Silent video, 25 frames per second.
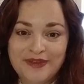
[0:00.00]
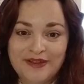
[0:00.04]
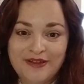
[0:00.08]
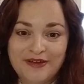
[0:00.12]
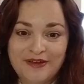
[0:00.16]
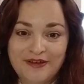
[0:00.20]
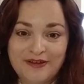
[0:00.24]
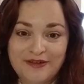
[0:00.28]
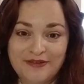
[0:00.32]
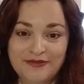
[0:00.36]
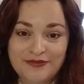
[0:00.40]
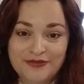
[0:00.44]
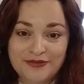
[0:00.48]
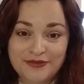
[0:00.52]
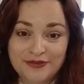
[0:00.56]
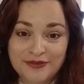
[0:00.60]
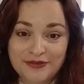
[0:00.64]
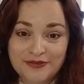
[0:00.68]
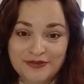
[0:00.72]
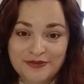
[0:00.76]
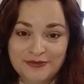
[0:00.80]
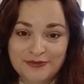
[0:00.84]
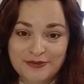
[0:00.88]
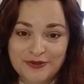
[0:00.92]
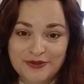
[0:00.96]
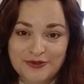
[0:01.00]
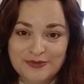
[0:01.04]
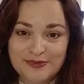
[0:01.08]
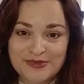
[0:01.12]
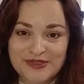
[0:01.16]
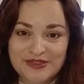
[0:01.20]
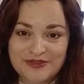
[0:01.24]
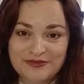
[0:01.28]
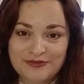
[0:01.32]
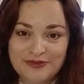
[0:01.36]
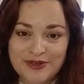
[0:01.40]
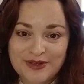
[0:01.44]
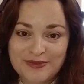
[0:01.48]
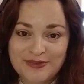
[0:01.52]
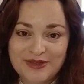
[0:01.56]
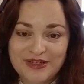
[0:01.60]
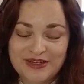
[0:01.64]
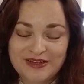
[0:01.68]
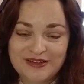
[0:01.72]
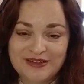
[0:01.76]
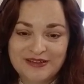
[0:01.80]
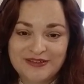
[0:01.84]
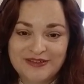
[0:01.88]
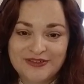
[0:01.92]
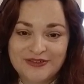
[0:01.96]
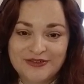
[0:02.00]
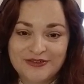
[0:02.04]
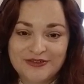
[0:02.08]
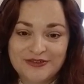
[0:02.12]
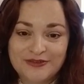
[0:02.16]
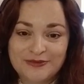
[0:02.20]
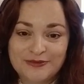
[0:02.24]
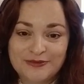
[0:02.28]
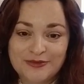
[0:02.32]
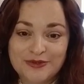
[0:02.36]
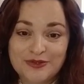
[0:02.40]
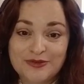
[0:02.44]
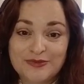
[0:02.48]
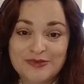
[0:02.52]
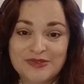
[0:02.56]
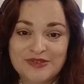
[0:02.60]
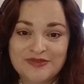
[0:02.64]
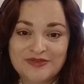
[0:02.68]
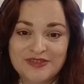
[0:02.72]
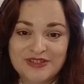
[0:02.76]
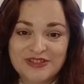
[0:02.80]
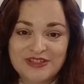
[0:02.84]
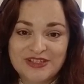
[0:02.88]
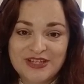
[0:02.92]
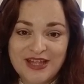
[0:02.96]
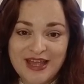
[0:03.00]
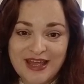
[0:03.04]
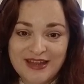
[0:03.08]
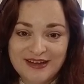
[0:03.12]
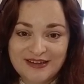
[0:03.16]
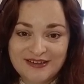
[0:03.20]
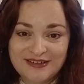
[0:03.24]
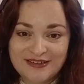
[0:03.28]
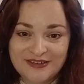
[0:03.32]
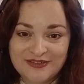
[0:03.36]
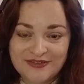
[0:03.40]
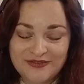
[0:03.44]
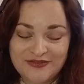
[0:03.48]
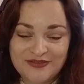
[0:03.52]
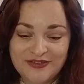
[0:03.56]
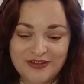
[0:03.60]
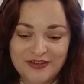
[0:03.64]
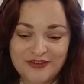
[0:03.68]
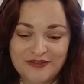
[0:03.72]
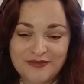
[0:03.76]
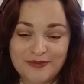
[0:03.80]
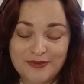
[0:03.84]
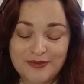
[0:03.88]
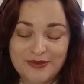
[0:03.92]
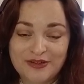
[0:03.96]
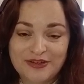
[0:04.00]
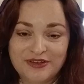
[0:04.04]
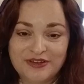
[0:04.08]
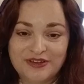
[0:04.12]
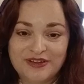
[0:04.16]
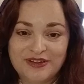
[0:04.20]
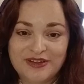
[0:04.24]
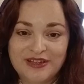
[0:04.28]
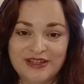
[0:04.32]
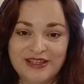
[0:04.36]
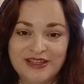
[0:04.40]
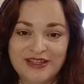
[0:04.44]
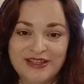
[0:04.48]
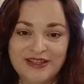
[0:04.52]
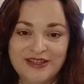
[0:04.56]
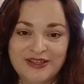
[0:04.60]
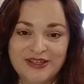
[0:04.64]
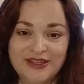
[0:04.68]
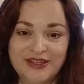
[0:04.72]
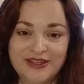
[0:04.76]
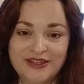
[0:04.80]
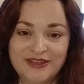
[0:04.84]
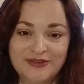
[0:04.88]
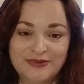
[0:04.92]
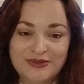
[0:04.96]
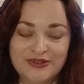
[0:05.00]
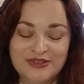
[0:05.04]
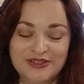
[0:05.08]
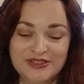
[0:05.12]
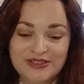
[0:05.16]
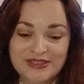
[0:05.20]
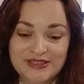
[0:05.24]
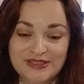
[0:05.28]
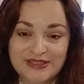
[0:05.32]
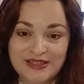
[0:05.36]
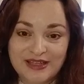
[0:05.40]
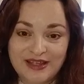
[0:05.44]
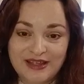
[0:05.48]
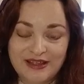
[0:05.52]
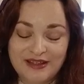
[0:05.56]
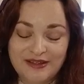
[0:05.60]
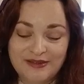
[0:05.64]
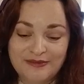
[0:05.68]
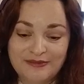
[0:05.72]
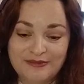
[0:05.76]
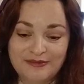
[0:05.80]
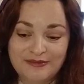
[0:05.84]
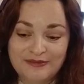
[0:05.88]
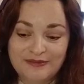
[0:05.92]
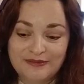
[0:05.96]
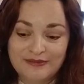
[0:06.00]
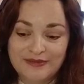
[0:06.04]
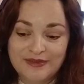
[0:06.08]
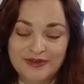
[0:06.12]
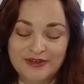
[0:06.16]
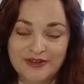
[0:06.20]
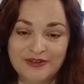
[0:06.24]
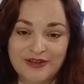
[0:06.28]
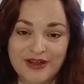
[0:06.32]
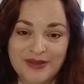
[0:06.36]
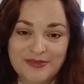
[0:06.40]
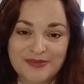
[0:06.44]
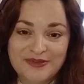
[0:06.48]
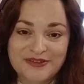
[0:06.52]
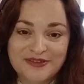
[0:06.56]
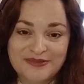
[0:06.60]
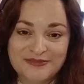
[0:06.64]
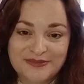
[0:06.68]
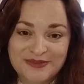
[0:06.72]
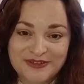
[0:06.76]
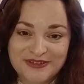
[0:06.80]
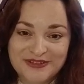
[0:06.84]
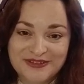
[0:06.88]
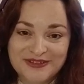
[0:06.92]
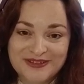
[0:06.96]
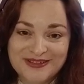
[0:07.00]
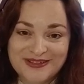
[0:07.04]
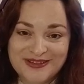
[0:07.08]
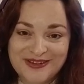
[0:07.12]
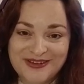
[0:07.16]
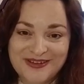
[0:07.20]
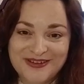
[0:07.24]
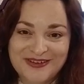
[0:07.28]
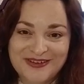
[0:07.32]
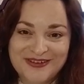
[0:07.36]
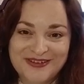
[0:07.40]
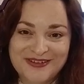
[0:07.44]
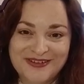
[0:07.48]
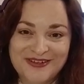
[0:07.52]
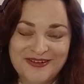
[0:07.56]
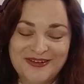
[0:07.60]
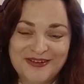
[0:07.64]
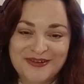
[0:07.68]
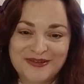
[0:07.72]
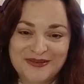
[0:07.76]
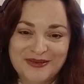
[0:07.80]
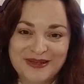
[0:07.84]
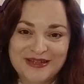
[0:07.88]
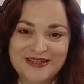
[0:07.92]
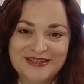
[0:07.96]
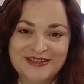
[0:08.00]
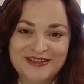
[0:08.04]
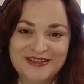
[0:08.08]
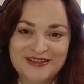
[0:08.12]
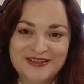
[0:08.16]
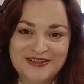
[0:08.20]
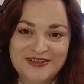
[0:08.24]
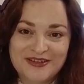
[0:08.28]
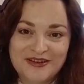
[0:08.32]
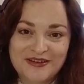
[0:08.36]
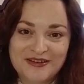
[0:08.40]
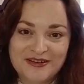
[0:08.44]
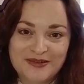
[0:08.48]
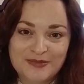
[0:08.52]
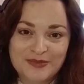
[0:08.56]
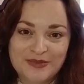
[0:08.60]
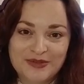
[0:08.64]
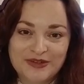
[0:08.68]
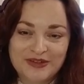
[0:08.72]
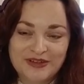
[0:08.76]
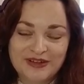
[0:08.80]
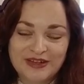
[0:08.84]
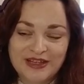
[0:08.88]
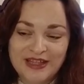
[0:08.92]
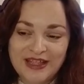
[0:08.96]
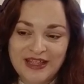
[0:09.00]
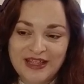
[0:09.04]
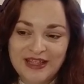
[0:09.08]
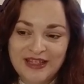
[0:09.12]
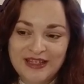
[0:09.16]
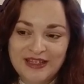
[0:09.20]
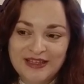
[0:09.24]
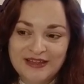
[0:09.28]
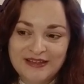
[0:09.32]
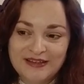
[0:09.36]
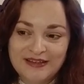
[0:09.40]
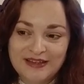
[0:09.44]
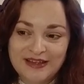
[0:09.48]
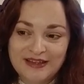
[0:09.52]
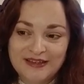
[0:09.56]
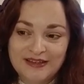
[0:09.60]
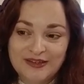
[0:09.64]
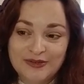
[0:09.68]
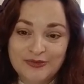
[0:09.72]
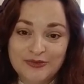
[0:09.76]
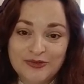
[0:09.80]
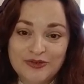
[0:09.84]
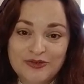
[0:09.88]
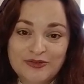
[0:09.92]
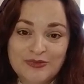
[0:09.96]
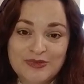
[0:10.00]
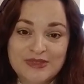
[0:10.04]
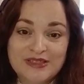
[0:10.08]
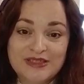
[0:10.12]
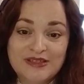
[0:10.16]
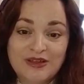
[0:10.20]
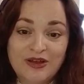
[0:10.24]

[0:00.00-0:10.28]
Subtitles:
of through the wombs of women, through the wombs of the channel of Mother, which is grandmother, mother, daughter, all the way to the eternal Mother. The womb is the